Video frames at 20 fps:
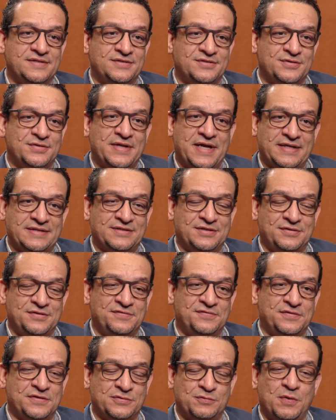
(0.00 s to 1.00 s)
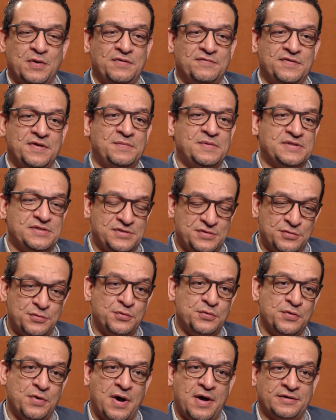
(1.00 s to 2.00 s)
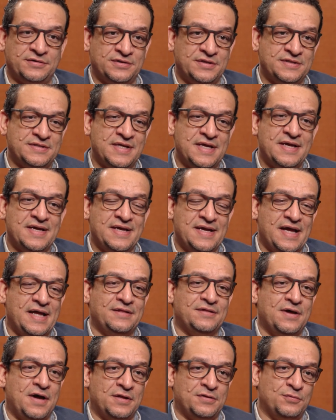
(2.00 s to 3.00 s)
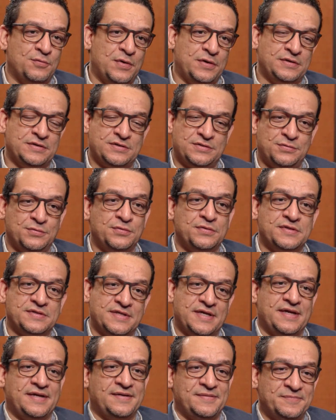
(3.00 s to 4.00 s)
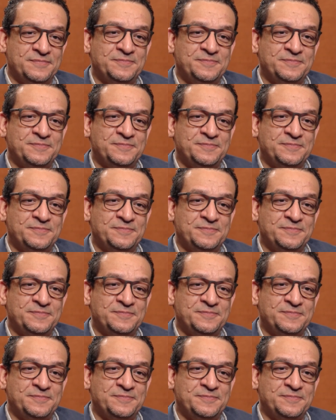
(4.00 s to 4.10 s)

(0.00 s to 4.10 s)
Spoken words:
So that's the difference. One of them is through the arteries, and the other one is through the skin.